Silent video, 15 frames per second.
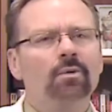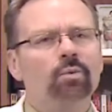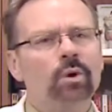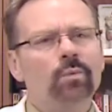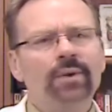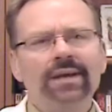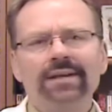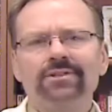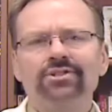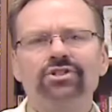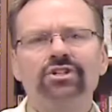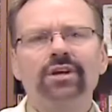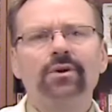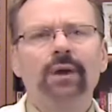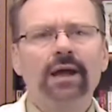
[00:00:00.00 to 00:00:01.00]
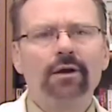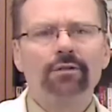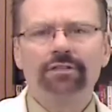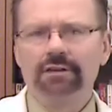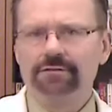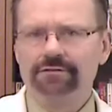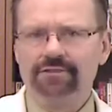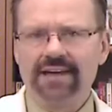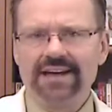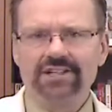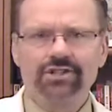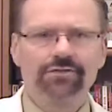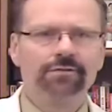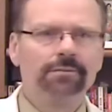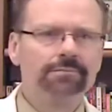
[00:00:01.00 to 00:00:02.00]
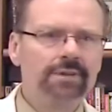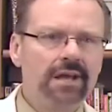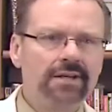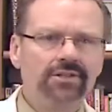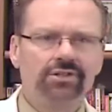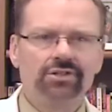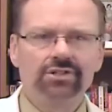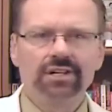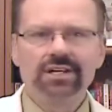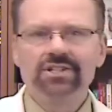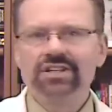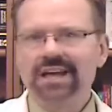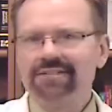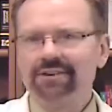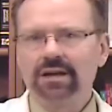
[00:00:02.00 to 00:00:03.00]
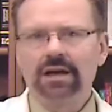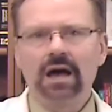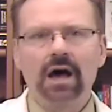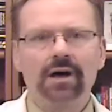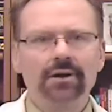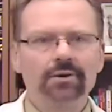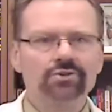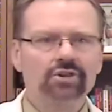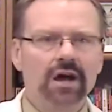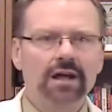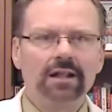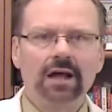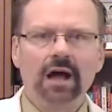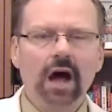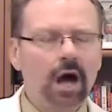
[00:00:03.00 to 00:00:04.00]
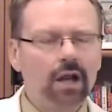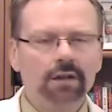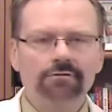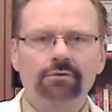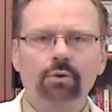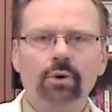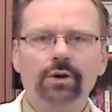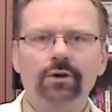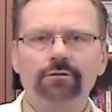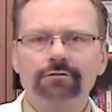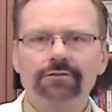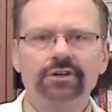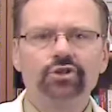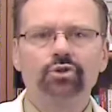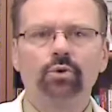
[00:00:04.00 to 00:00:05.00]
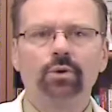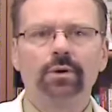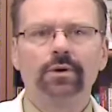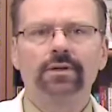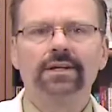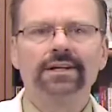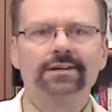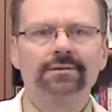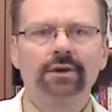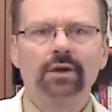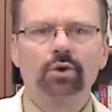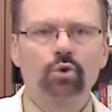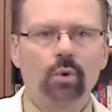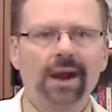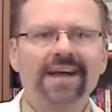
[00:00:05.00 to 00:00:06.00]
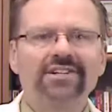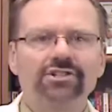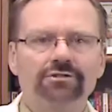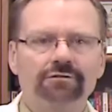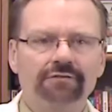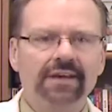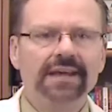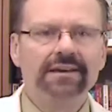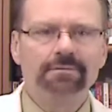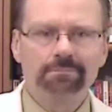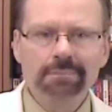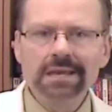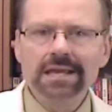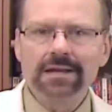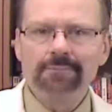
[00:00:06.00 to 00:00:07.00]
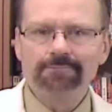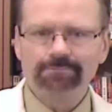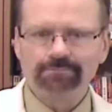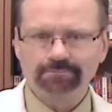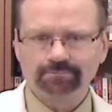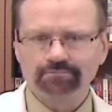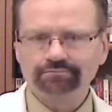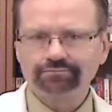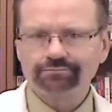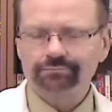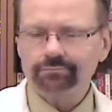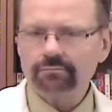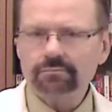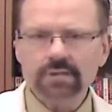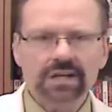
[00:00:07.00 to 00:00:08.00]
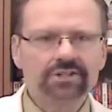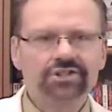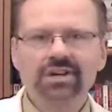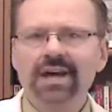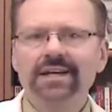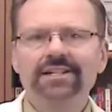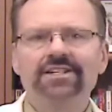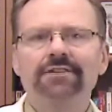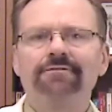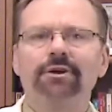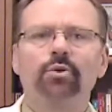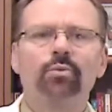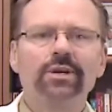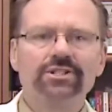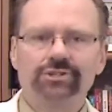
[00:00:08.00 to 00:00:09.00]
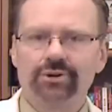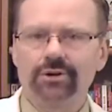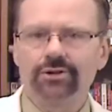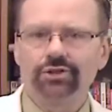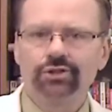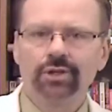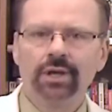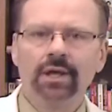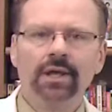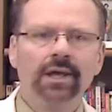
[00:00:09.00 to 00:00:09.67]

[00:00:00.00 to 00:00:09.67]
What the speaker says: When we consider healthy fats from nuts, seeds, avocados, olive oil, fish oil, and grass-fed meat, scientific research